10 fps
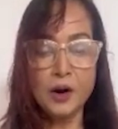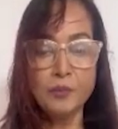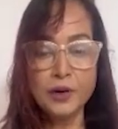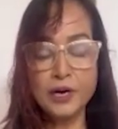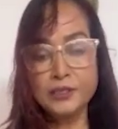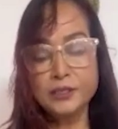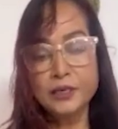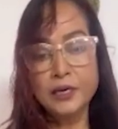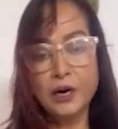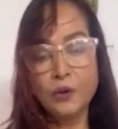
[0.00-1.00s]
But
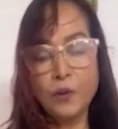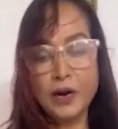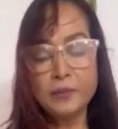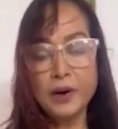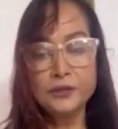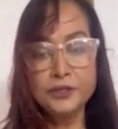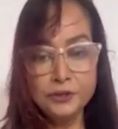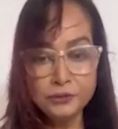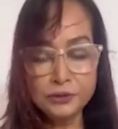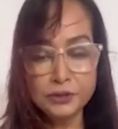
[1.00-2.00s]
what about
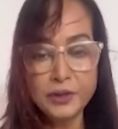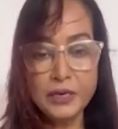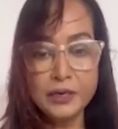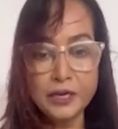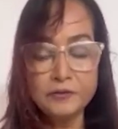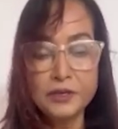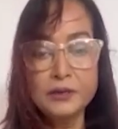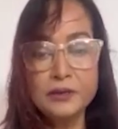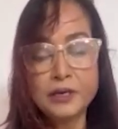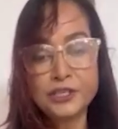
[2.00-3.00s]
youth being
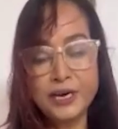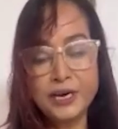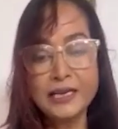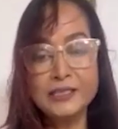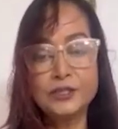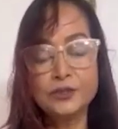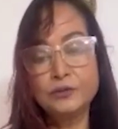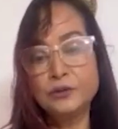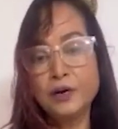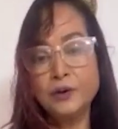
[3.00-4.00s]
given a chance to
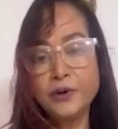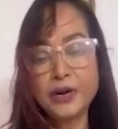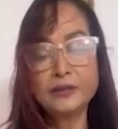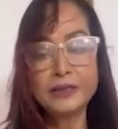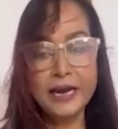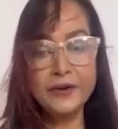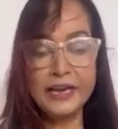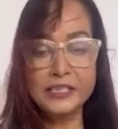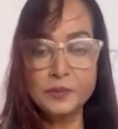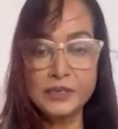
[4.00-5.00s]
bring their
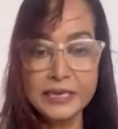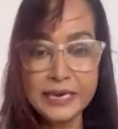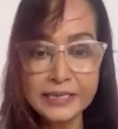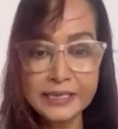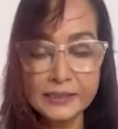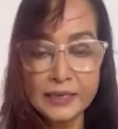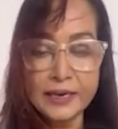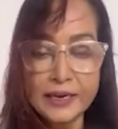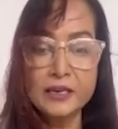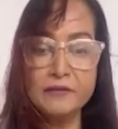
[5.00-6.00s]
expertise,
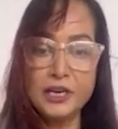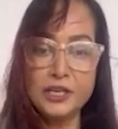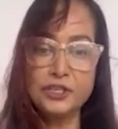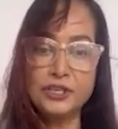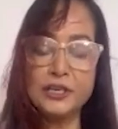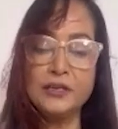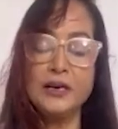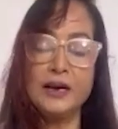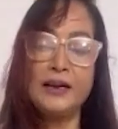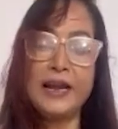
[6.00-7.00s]
innovation,
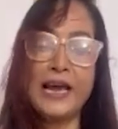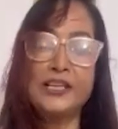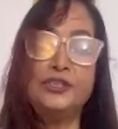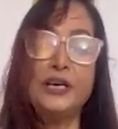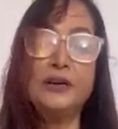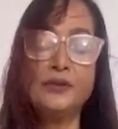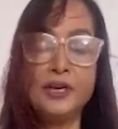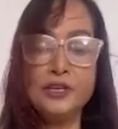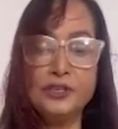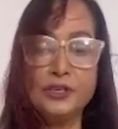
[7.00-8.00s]
next
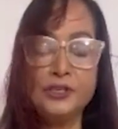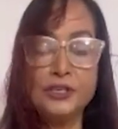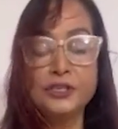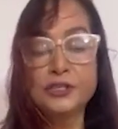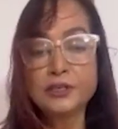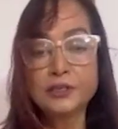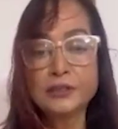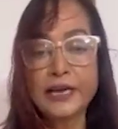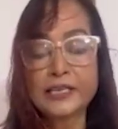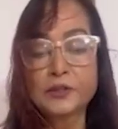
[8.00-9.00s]
generation digital
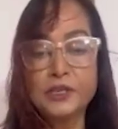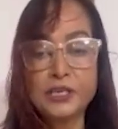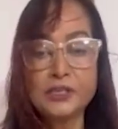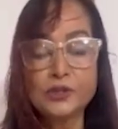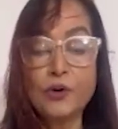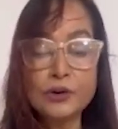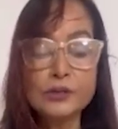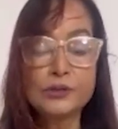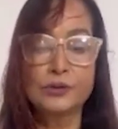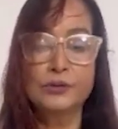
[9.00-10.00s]
expertise
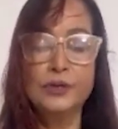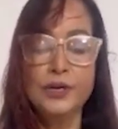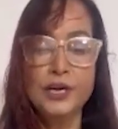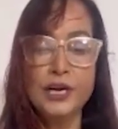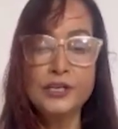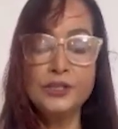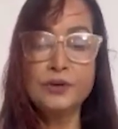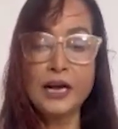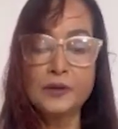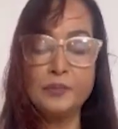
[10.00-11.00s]
also into
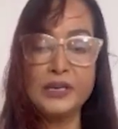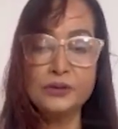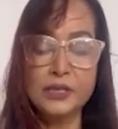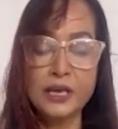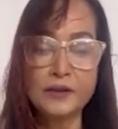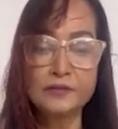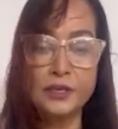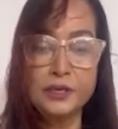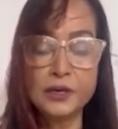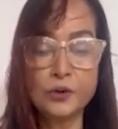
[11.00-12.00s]
helping to save
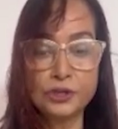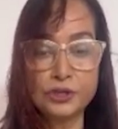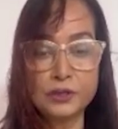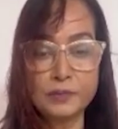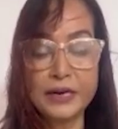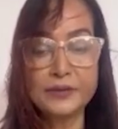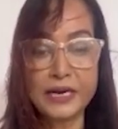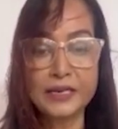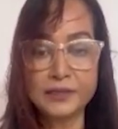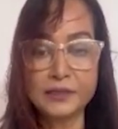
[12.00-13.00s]
the ocean
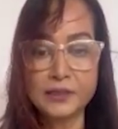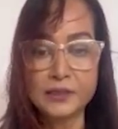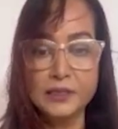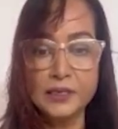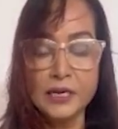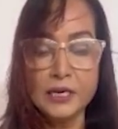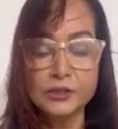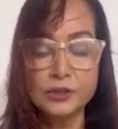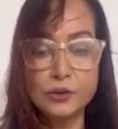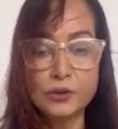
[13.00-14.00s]
biodiversity?
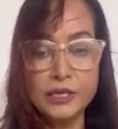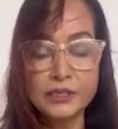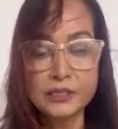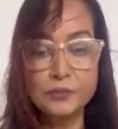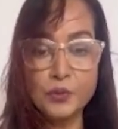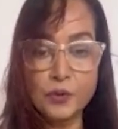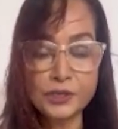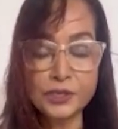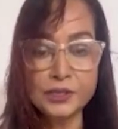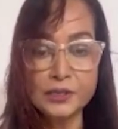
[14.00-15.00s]
So it is
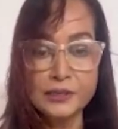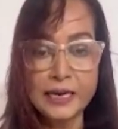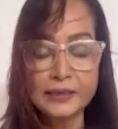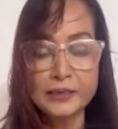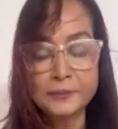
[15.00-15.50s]
important that